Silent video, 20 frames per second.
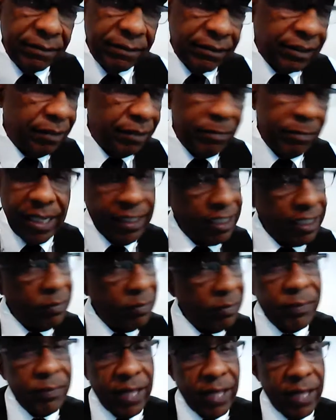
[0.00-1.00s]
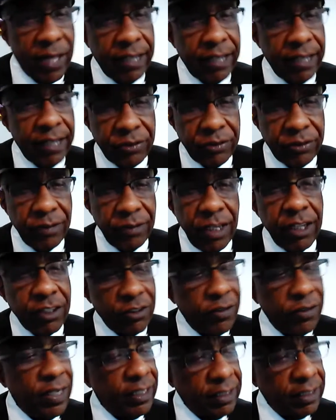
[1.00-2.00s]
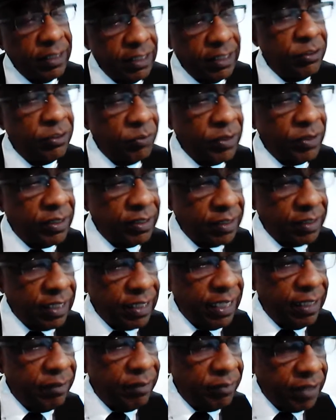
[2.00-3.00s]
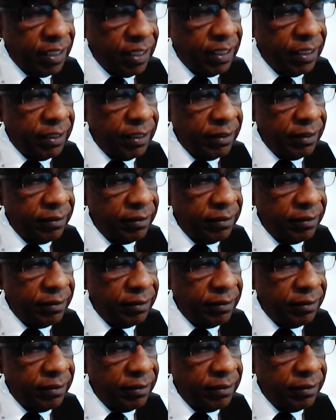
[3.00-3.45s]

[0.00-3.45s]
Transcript: Somebody coming behind you gonna have to deal with the same thing.